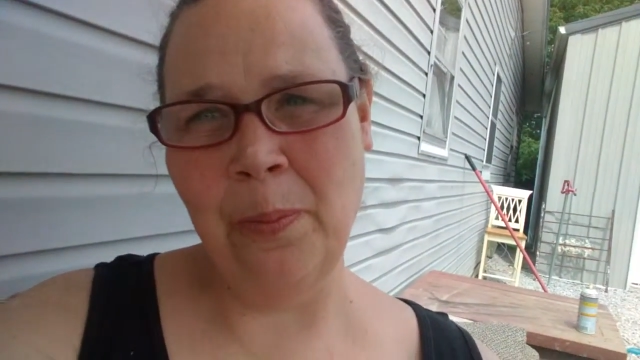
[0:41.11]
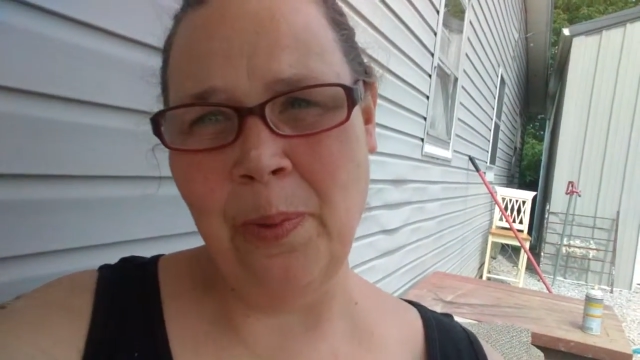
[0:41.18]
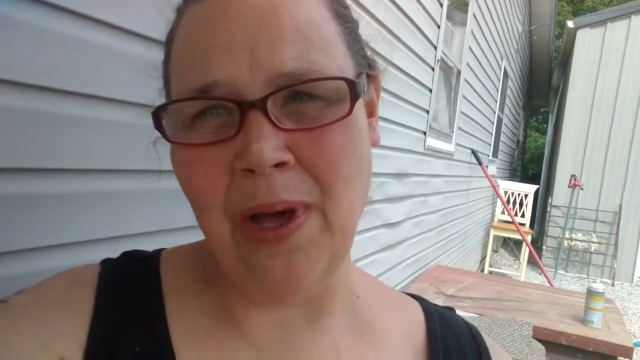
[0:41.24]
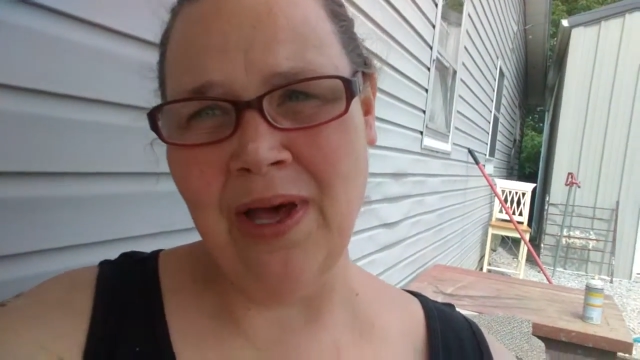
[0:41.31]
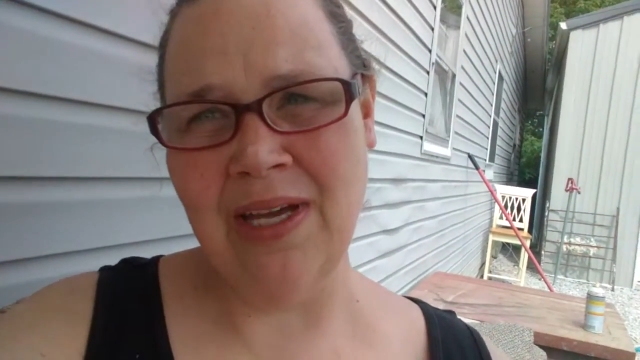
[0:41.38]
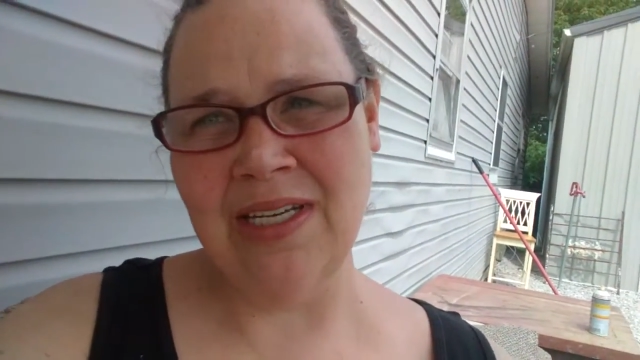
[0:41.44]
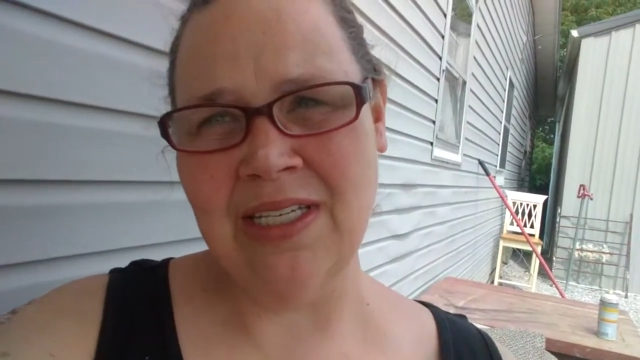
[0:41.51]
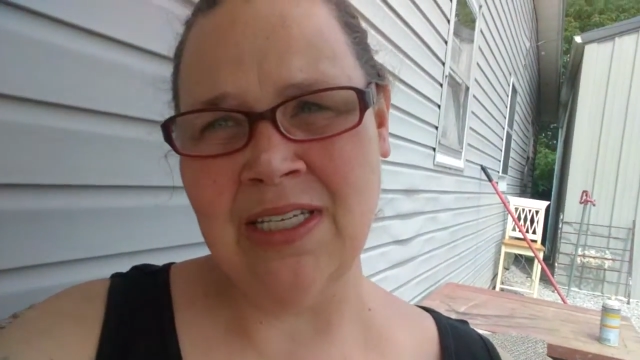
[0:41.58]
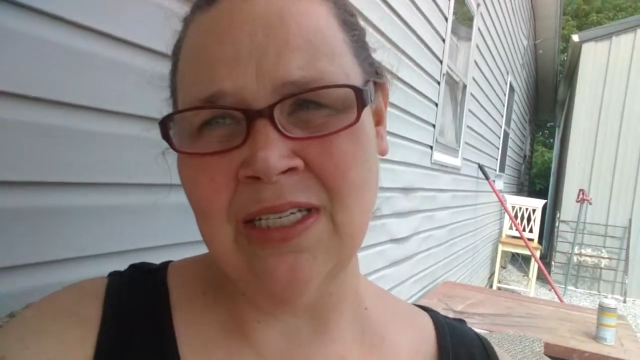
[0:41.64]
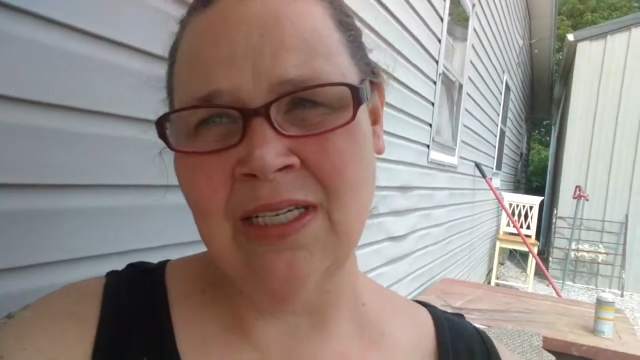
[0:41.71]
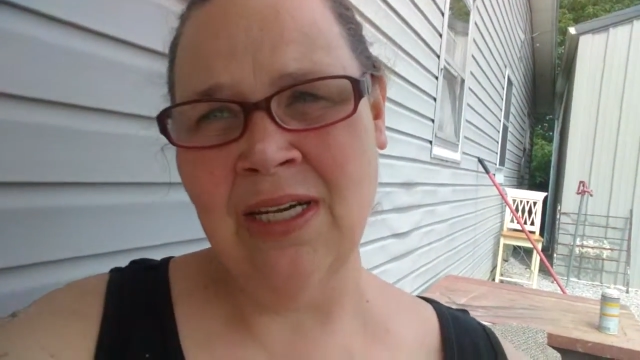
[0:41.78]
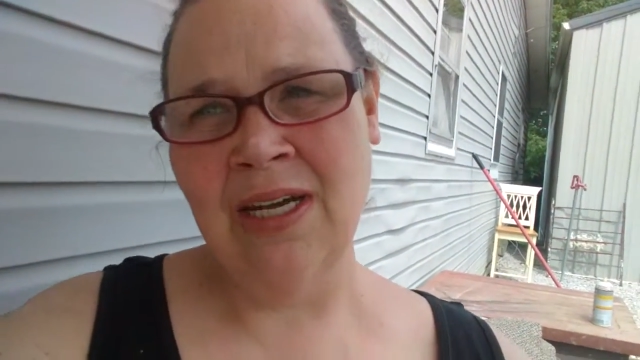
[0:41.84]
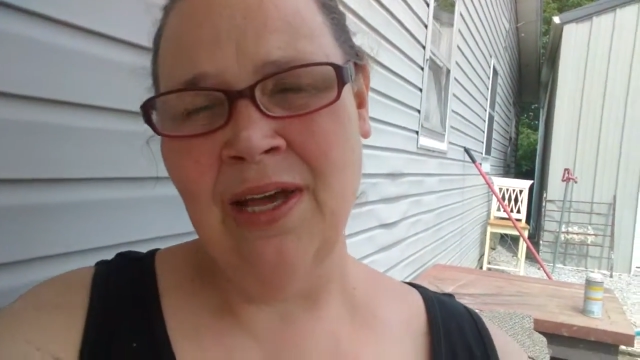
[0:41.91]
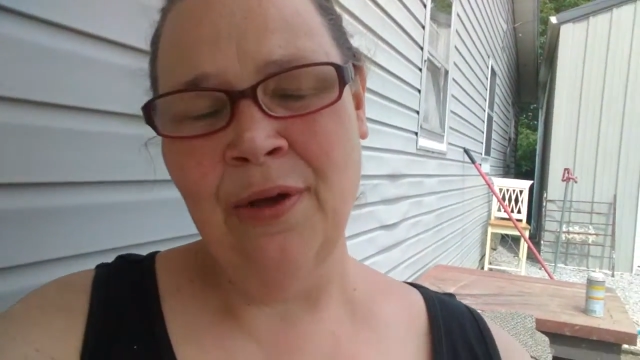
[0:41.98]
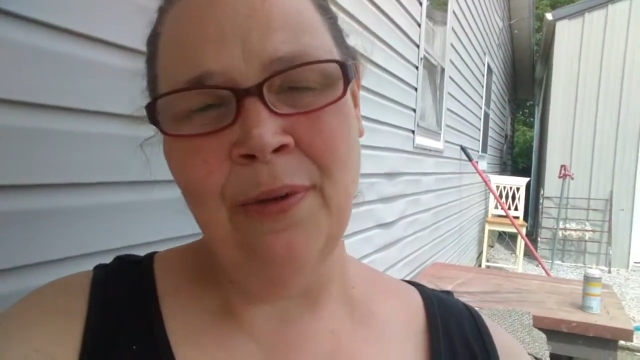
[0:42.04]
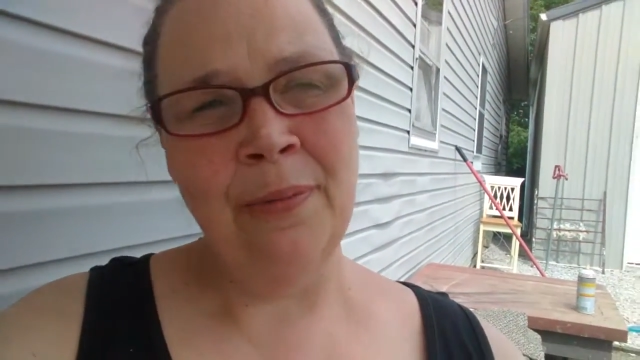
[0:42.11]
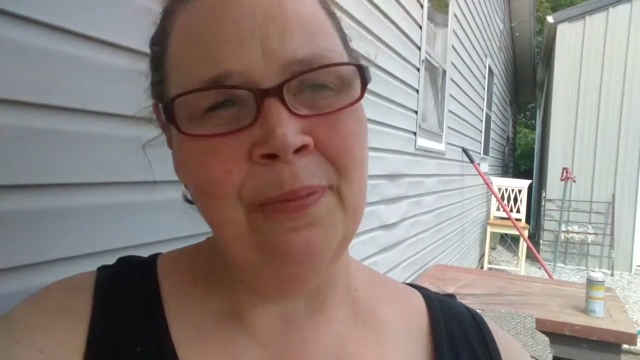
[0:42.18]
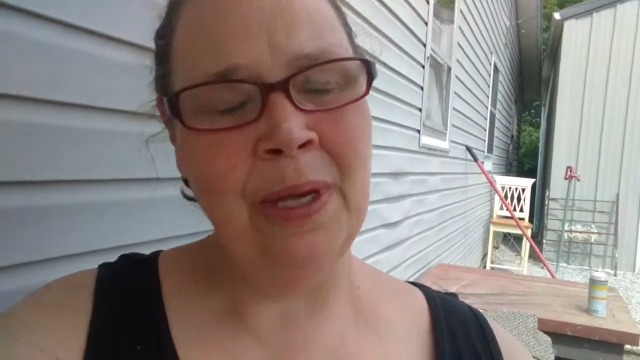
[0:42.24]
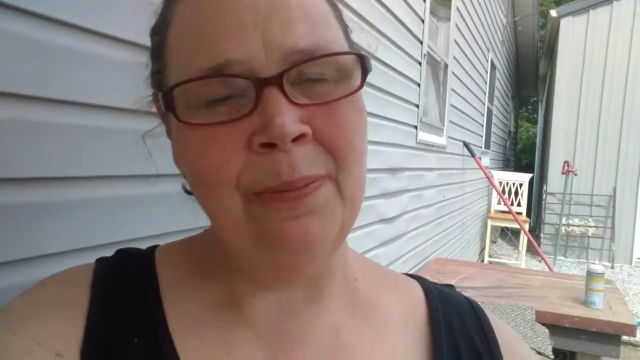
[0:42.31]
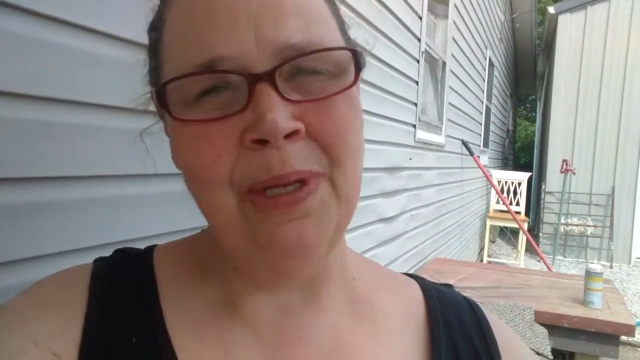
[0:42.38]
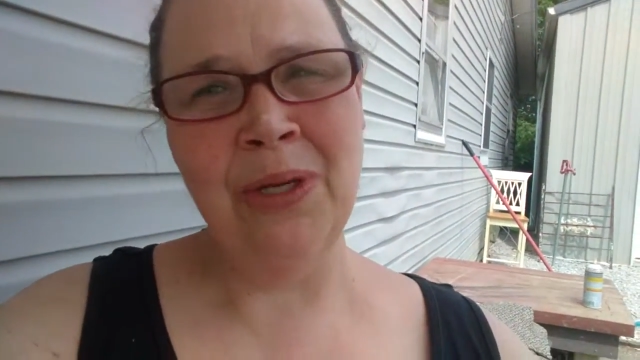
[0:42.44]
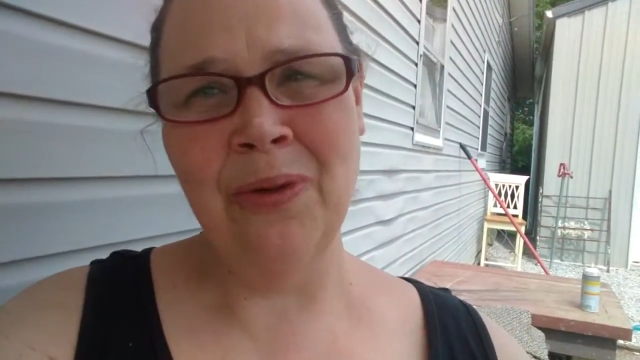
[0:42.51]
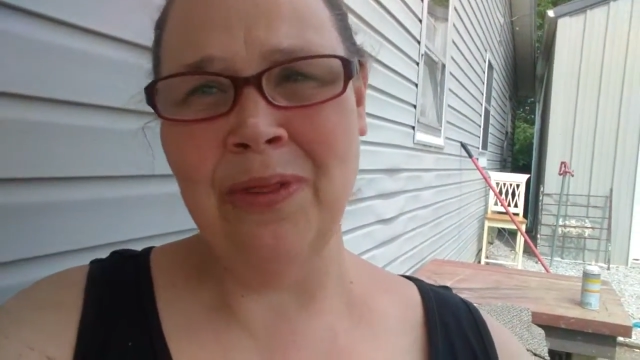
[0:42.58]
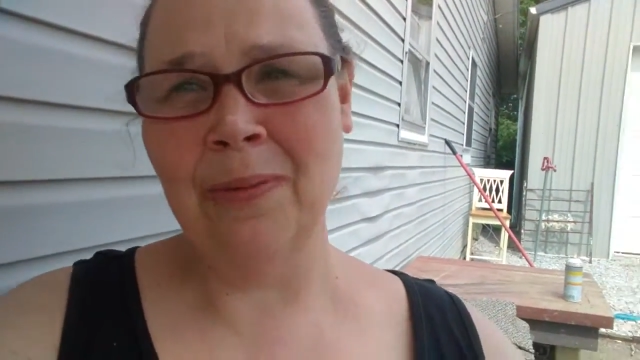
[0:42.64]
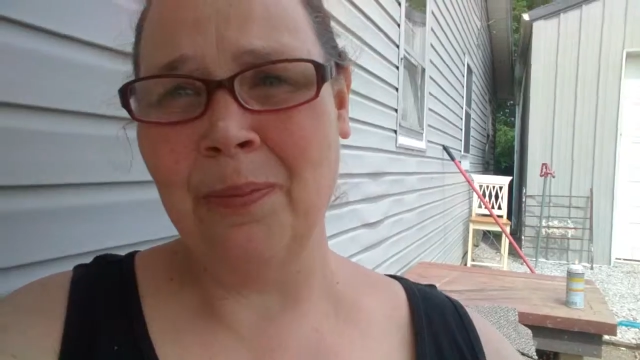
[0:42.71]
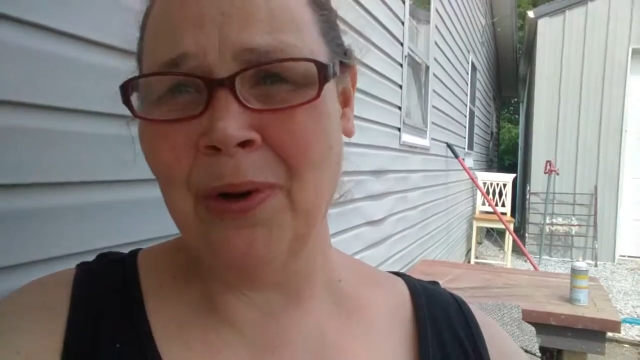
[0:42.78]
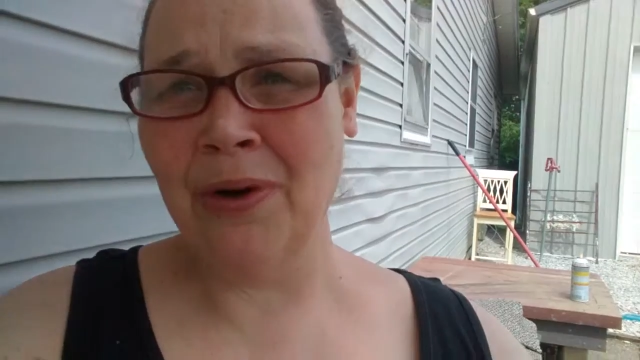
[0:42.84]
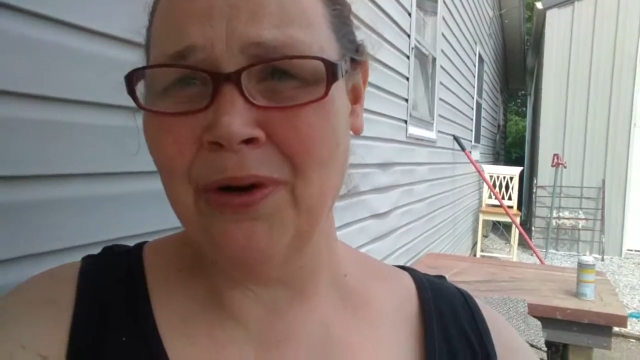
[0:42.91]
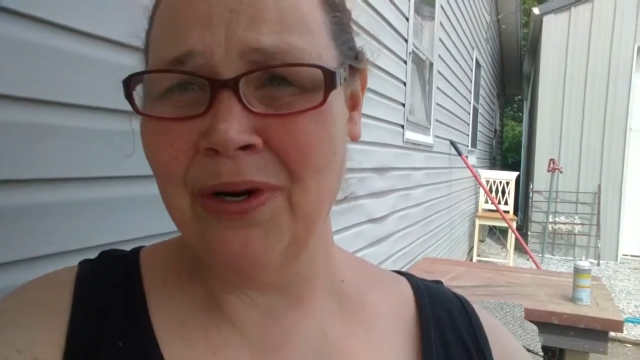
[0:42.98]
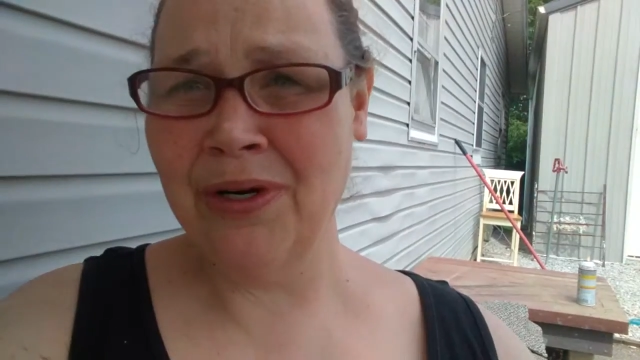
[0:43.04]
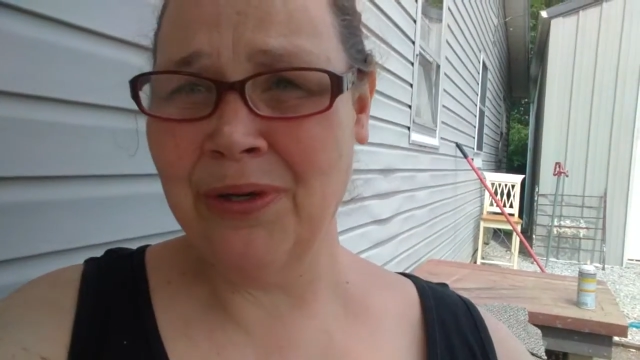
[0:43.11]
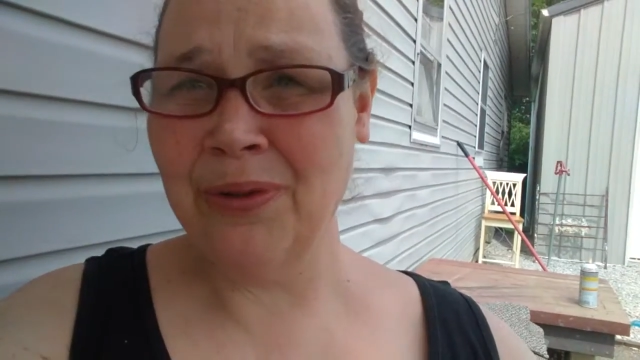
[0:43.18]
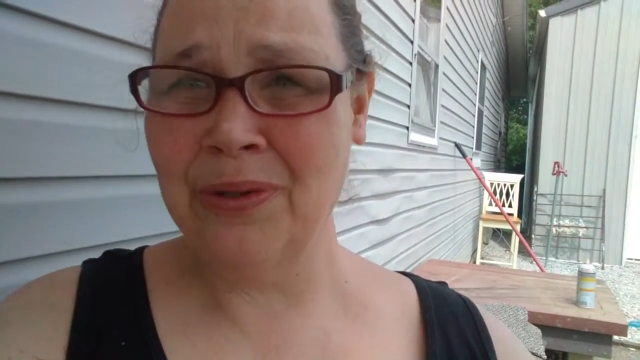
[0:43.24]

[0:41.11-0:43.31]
but maybe go to the park